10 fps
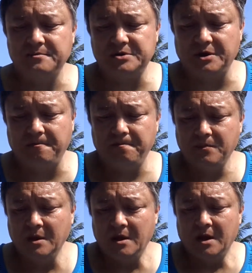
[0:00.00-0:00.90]
So
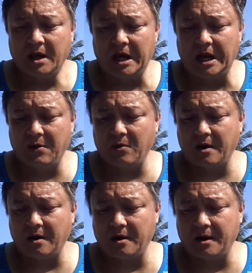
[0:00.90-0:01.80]

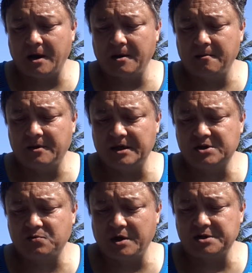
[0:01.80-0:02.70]
anyway,
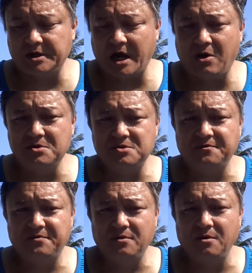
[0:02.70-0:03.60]
next question: how was
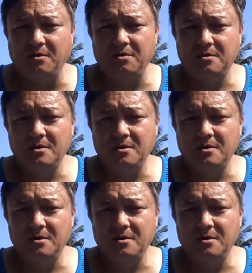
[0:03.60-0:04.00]
the food?